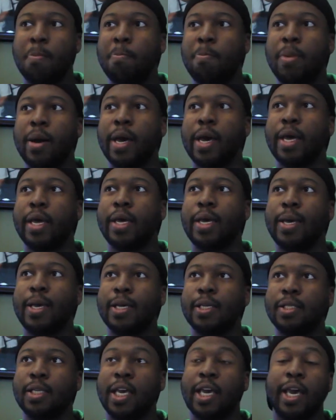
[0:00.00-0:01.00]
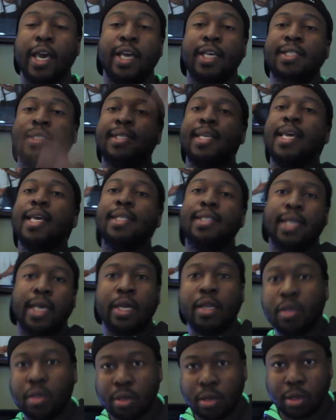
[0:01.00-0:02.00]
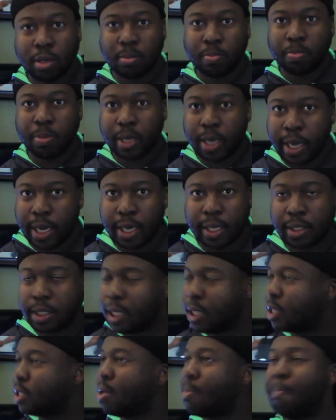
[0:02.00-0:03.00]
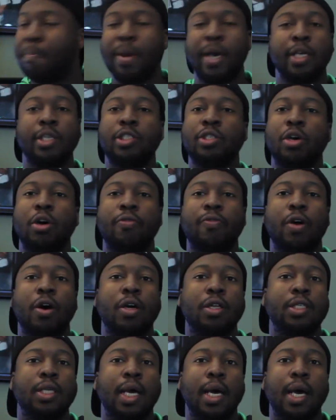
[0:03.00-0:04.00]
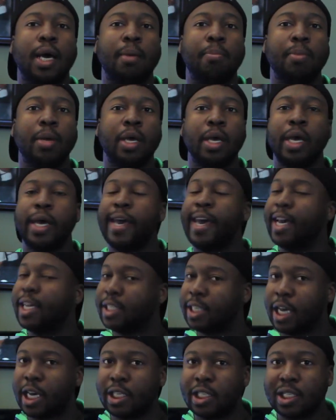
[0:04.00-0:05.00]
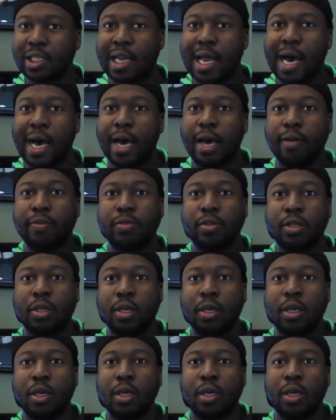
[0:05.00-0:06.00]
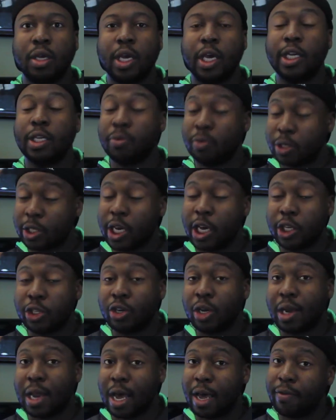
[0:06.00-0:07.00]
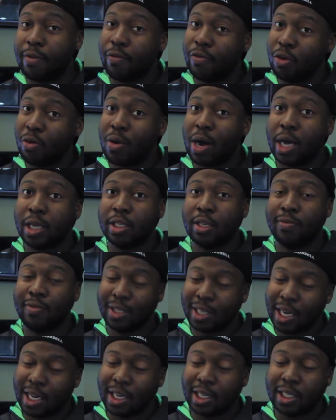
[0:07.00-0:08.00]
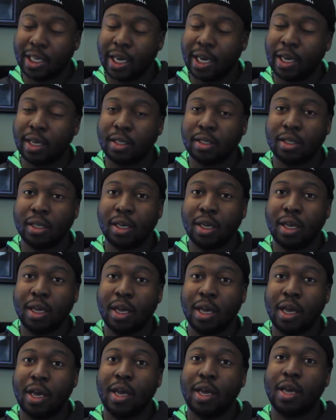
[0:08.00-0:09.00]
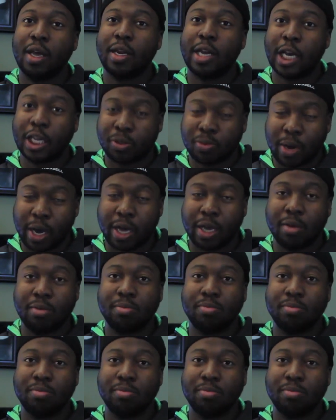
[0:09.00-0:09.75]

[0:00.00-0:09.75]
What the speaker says: but it exceeds it because it's the best show of all time. It changes lives. It will change your life if you watch it, if you take the chance. That's right.